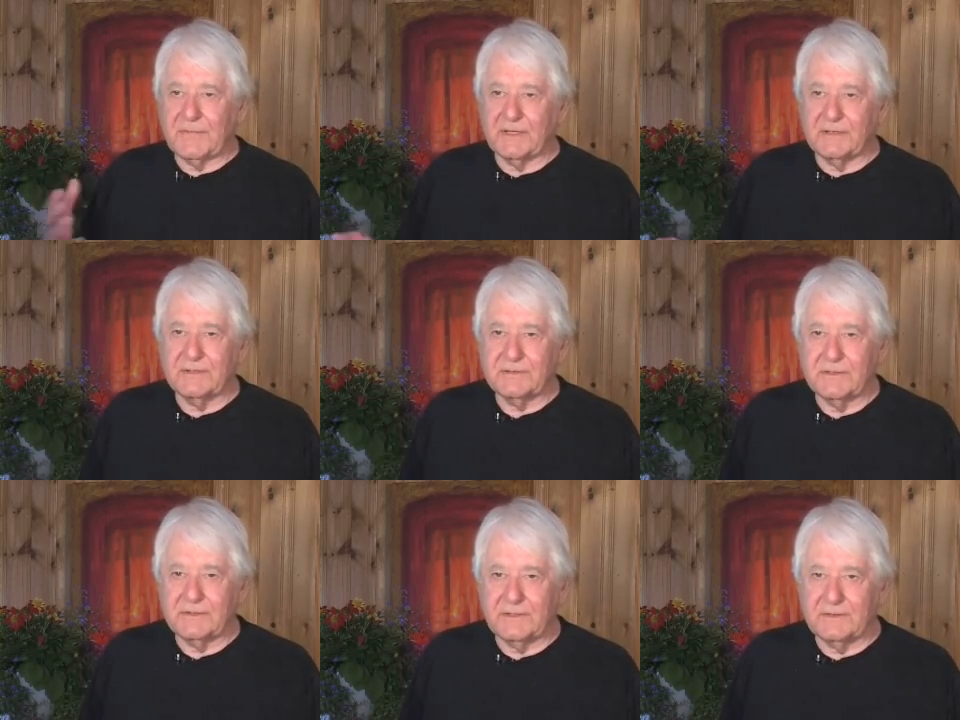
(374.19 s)
by
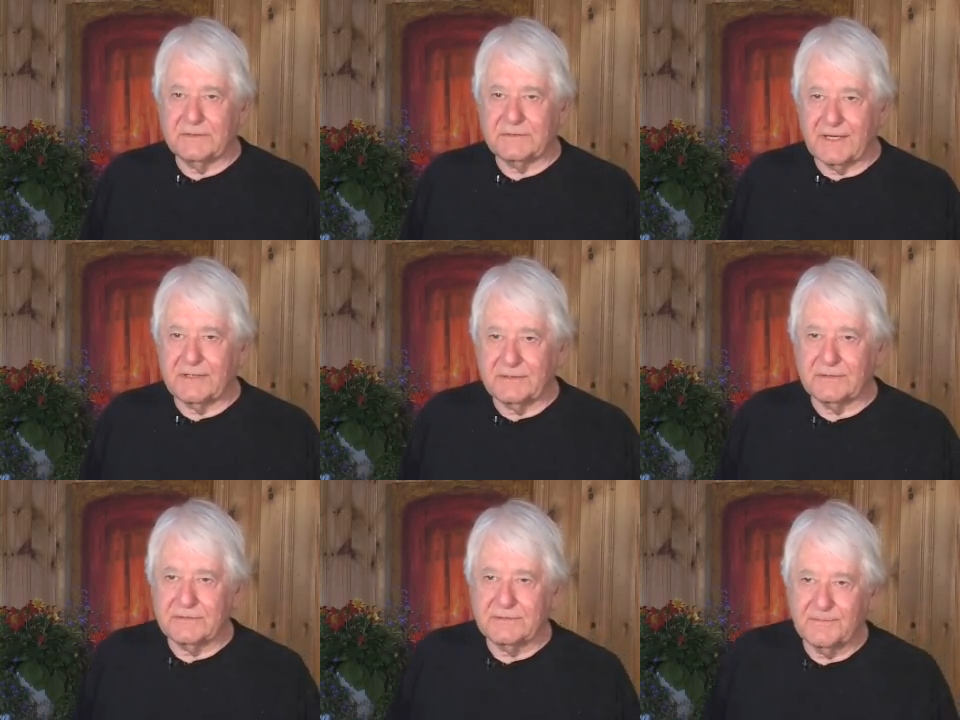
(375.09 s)
the, the
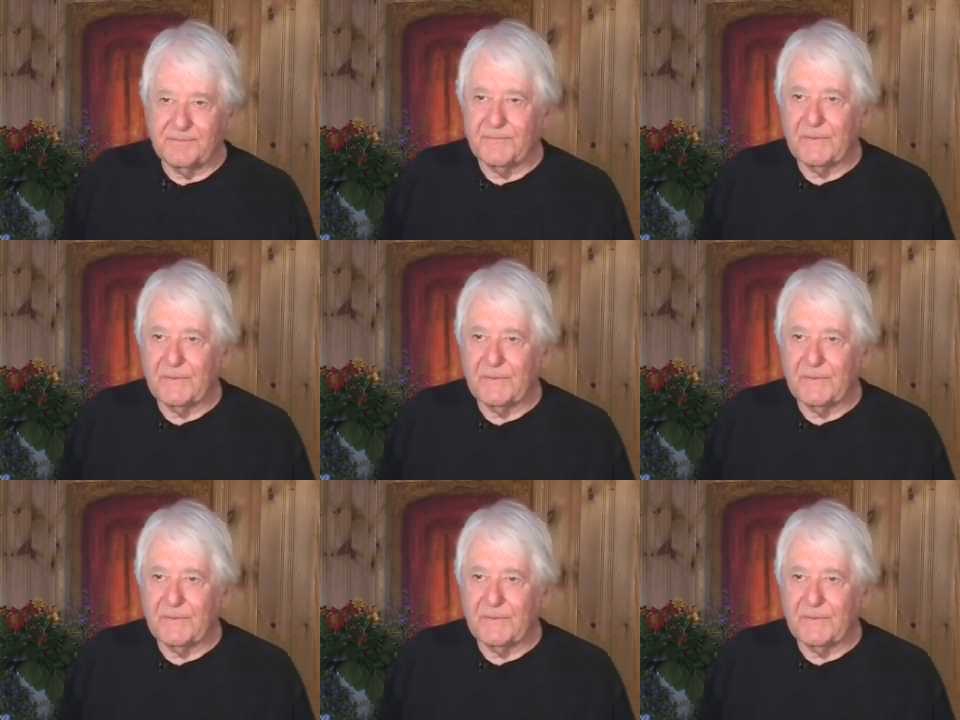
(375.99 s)
scientists.